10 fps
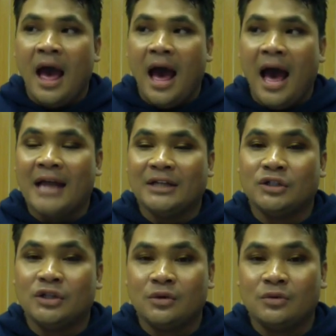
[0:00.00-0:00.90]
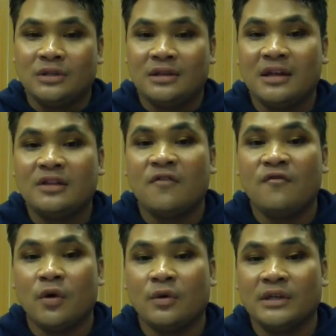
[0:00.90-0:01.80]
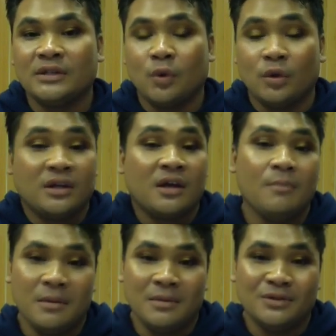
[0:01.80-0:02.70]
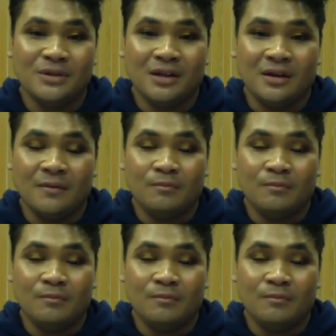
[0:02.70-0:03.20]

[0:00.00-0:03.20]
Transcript: I don't think the focus or the commitment to the